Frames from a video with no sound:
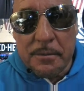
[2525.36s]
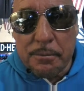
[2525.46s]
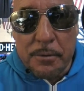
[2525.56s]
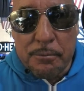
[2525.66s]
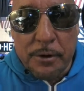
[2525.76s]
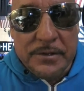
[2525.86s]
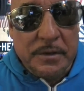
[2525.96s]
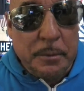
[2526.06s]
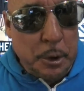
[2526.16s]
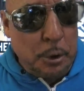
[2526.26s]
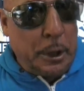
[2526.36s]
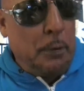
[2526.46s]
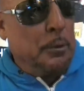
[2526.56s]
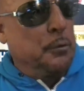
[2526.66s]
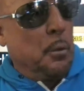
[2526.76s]
to impress everybody. Look
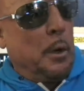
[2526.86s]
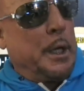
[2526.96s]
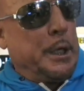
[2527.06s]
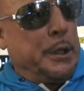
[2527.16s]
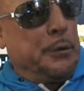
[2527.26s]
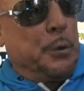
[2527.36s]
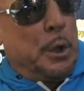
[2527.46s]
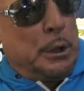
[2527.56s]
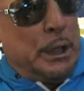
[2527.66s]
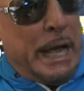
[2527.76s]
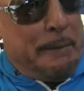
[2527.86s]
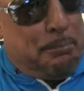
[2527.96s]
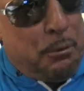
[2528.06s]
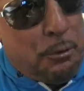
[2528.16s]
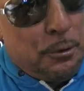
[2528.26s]
how much weight he could do on lat
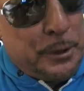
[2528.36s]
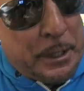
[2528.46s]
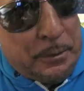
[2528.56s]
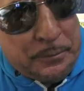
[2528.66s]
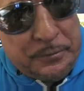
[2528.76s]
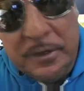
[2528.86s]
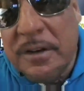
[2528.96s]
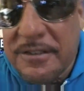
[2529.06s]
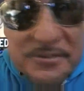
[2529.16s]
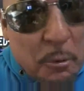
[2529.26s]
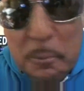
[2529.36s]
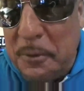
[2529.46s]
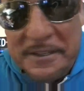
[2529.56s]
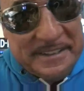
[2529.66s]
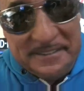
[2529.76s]
pull-downs. You know,
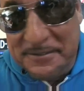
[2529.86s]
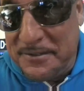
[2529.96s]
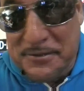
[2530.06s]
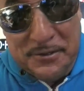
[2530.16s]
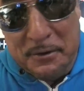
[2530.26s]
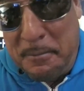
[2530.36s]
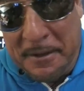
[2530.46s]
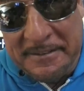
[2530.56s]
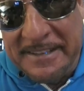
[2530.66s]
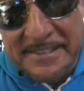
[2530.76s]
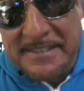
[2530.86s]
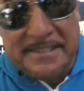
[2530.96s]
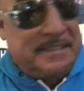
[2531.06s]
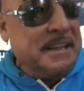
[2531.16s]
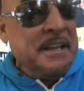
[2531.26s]
nobody gives a shit about that.
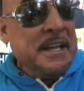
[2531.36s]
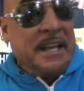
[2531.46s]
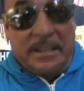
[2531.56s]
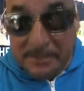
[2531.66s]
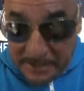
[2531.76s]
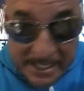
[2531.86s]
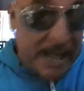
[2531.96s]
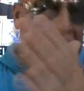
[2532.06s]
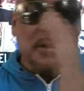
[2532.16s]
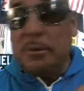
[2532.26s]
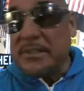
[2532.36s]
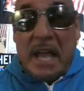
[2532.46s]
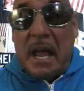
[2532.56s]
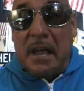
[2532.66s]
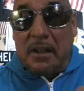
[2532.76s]
That's as Lee Haney would
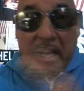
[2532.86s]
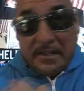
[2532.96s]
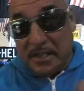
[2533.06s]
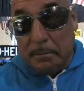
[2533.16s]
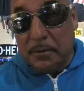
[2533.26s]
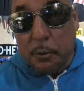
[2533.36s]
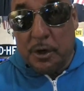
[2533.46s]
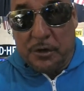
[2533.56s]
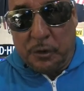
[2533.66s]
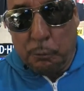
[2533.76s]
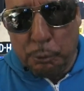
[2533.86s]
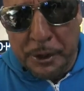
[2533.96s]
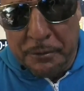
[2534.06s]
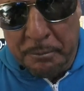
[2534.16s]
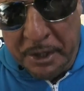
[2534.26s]
say, like I said before, that's a
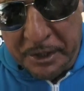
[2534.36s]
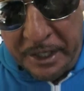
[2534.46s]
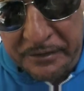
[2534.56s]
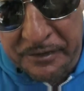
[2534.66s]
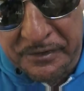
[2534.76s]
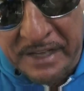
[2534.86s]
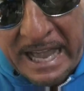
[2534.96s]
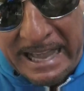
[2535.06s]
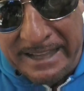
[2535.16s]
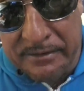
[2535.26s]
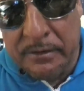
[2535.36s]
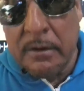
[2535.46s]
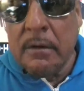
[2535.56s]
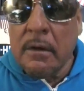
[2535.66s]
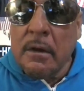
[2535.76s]
rhythmic exercise.
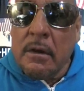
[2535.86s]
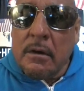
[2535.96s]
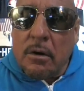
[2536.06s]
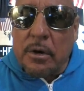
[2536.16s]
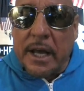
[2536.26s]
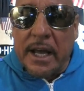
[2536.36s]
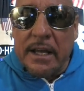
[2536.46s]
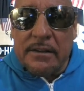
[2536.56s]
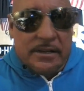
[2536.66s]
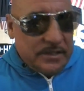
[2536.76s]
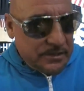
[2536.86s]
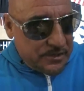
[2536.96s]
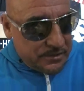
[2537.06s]
Okay? That's a